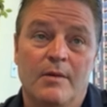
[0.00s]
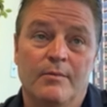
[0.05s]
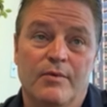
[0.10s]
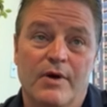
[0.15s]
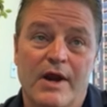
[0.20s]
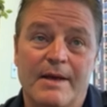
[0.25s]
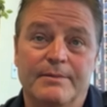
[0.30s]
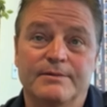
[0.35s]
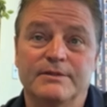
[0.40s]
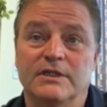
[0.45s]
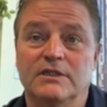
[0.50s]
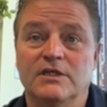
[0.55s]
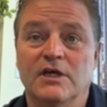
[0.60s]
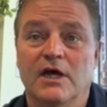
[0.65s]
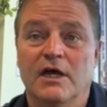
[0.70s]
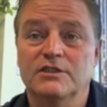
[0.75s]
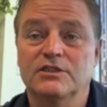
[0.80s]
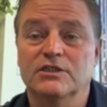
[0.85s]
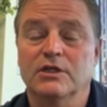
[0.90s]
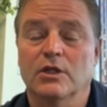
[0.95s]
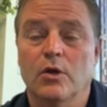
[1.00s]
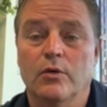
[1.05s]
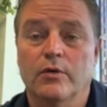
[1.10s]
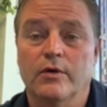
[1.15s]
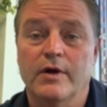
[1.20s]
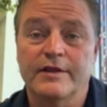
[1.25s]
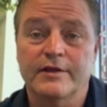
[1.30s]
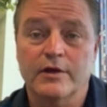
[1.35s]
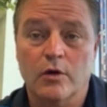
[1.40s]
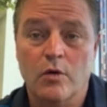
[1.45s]
perhaps a touch
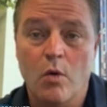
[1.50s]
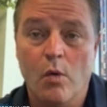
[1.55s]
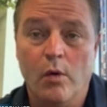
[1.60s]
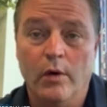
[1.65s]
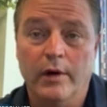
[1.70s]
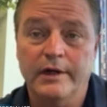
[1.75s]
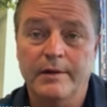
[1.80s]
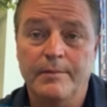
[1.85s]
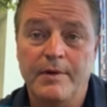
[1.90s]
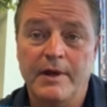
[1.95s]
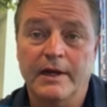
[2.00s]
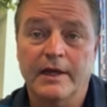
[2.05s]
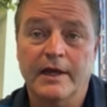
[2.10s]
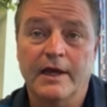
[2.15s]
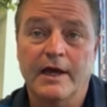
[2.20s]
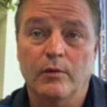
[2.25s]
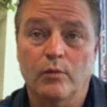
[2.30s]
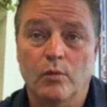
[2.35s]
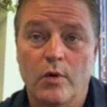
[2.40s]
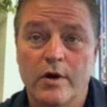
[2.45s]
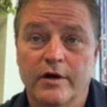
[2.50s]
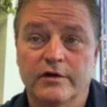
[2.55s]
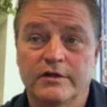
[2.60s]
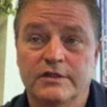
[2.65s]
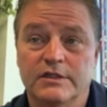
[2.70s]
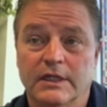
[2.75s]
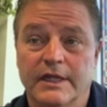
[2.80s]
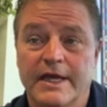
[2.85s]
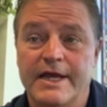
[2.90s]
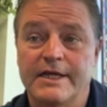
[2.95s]
lower on the corn, depending on where
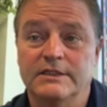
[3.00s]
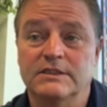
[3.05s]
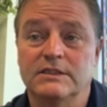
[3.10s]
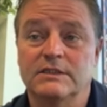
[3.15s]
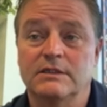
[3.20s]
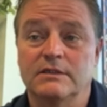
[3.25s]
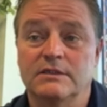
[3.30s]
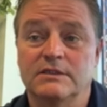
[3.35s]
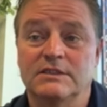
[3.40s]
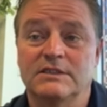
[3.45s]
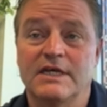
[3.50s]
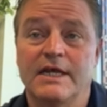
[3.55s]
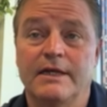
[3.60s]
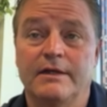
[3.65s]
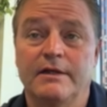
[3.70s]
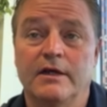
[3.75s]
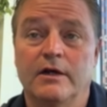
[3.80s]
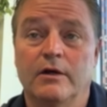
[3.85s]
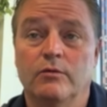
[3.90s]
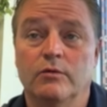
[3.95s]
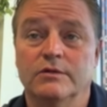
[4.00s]
delays sit here.